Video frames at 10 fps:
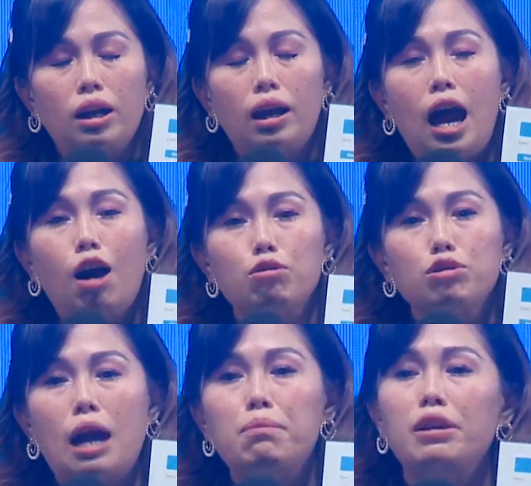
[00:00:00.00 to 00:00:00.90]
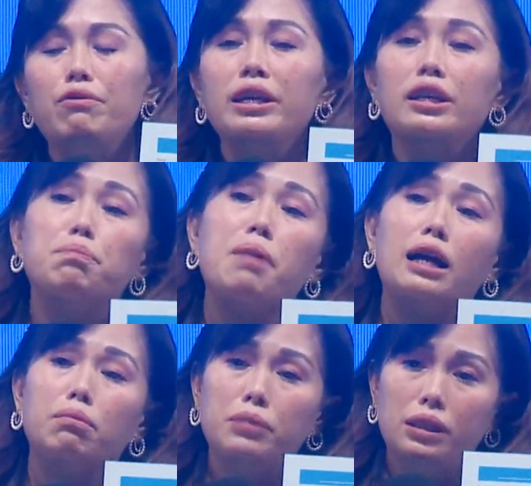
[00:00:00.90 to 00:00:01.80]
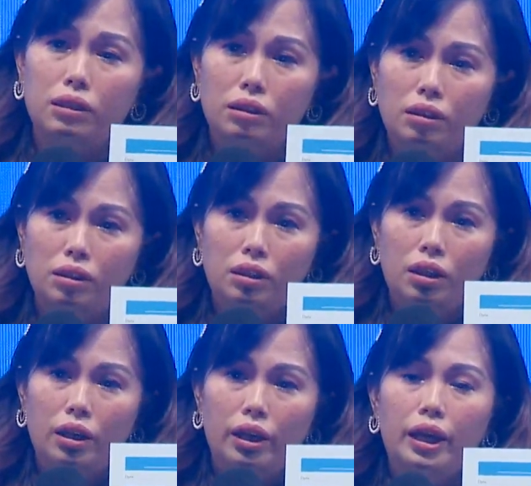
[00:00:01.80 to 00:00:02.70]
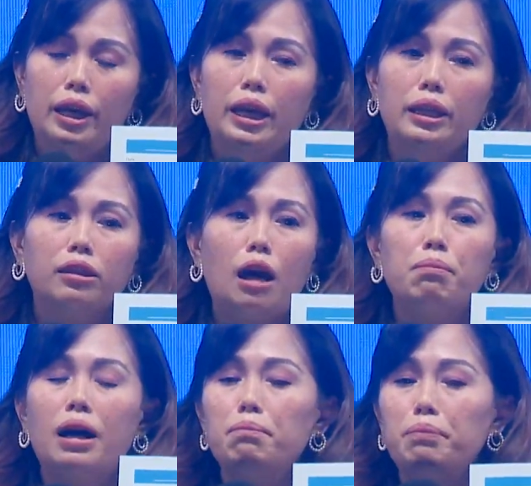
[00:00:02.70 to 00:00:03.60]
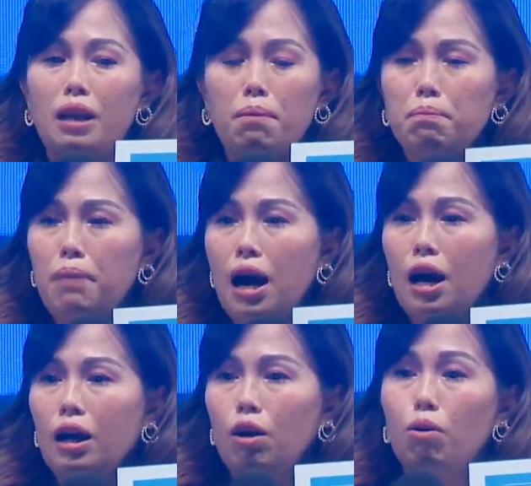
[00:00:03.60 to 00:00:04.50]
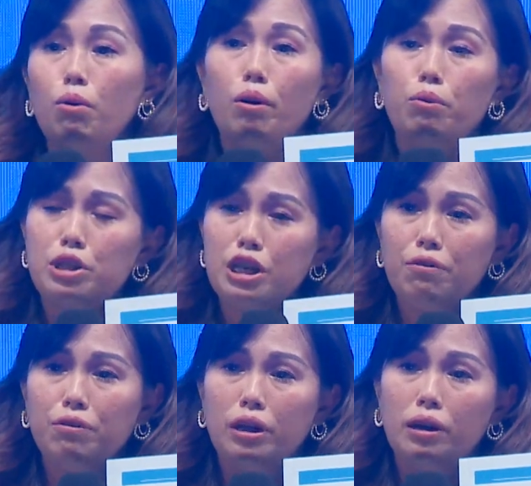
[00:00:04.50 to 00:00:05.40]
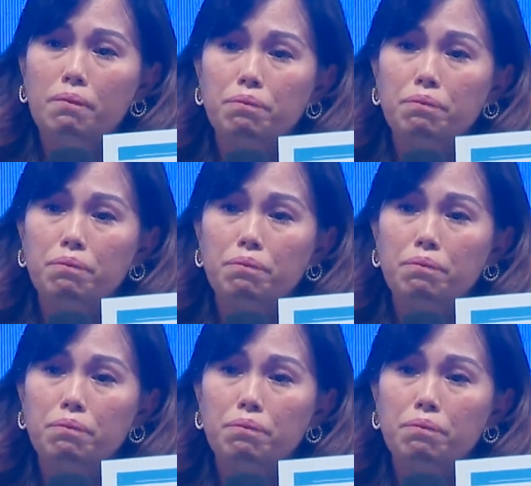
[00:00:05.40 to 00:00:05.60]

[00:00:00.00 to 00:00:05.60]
house, I'm living in an apartment in Taman Penampang or whichever.